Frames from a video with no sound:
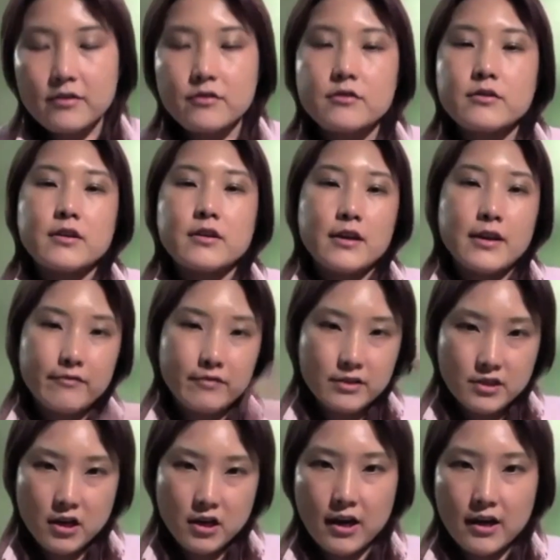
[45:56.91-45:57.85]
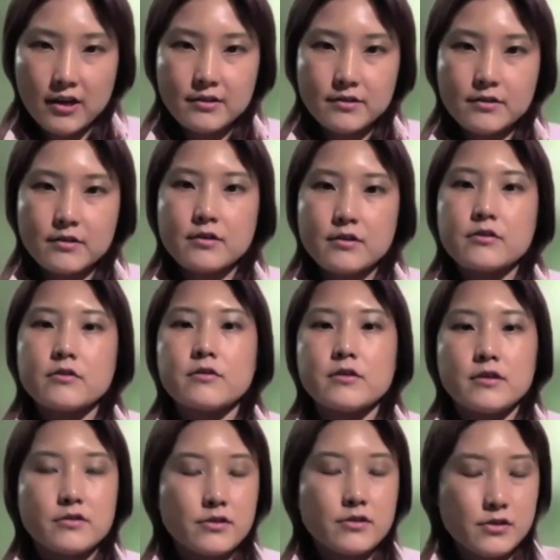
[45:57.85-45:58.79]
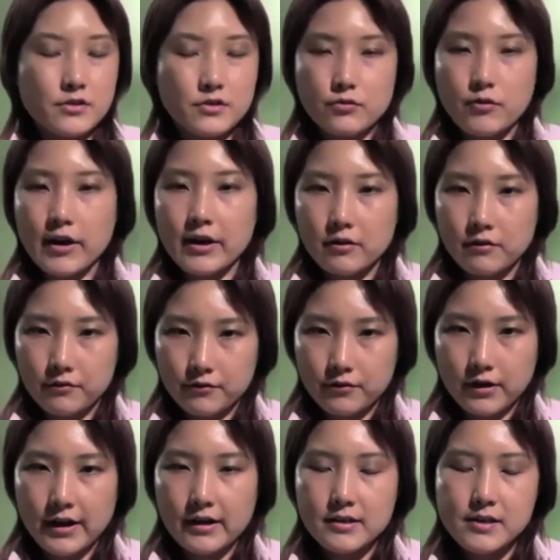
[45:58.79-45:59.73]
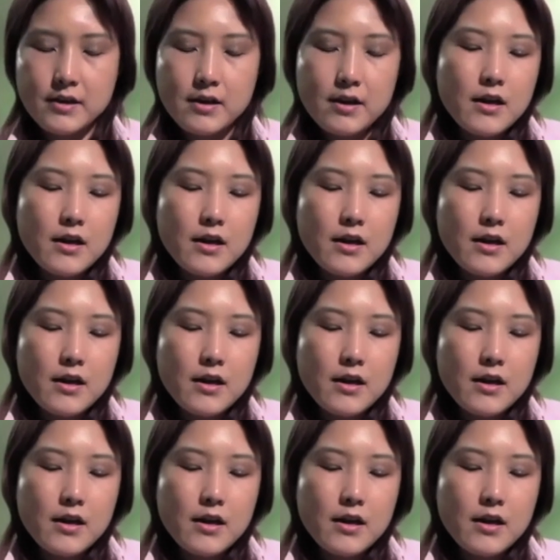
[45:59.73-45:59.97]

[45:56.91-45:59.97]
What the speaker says: You can advertise it, you can just attract your friends.